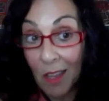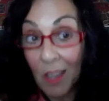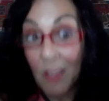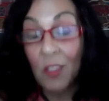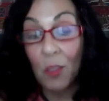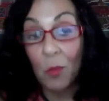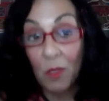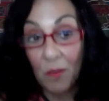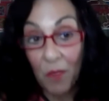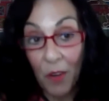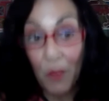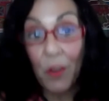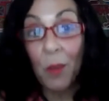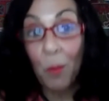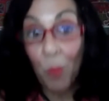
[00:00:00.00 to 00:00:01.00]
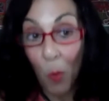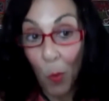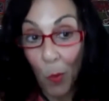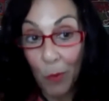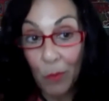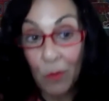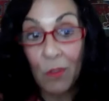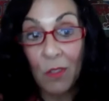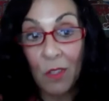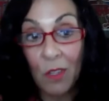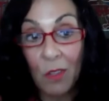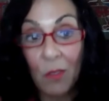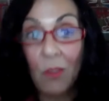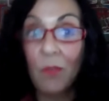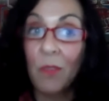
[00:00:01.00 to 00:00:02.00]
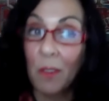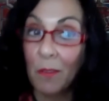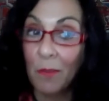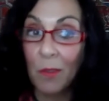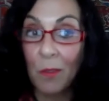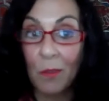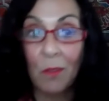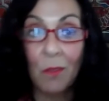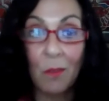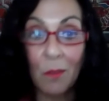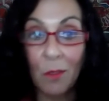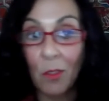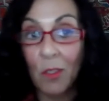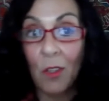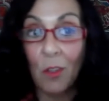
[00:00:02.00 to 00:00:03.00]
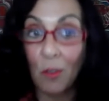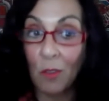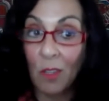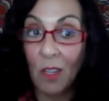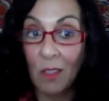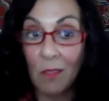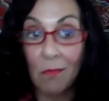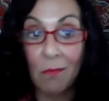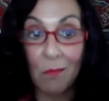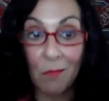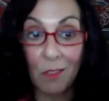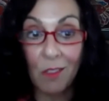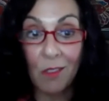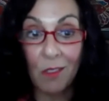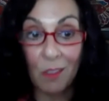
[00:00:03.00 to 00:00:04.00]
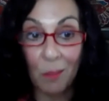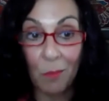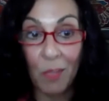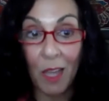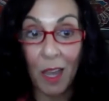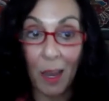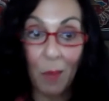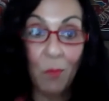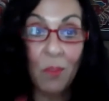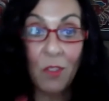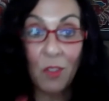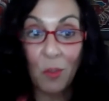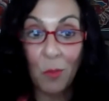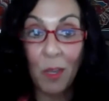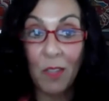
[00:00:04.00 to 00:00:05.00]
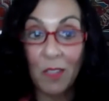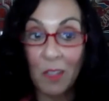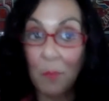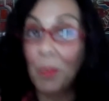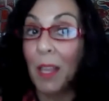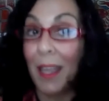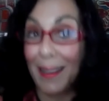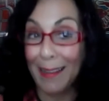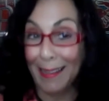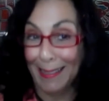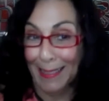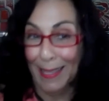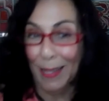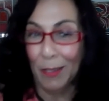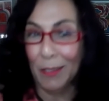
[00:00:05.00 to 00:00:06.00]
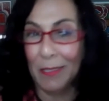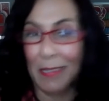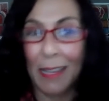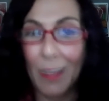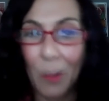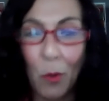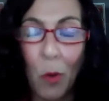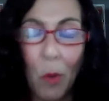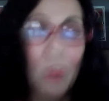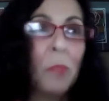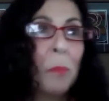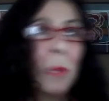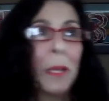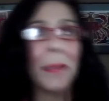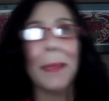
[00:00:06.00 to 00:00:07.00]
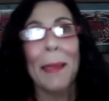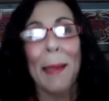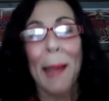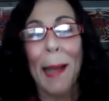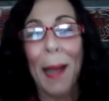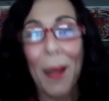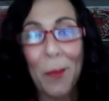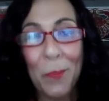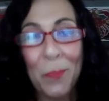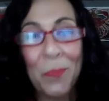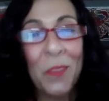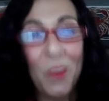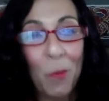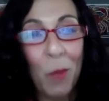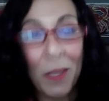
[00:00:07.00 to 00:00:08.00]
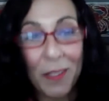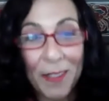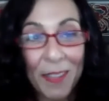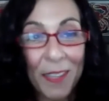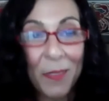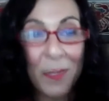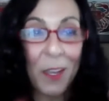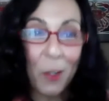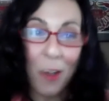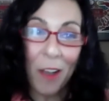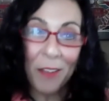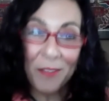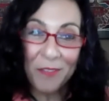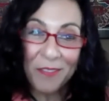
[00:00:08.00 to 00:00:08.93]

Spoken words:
So it's very important. If you ever looked at your tongue, sometimes you may see plaque there. It's kind of gross, but you want to clean that off.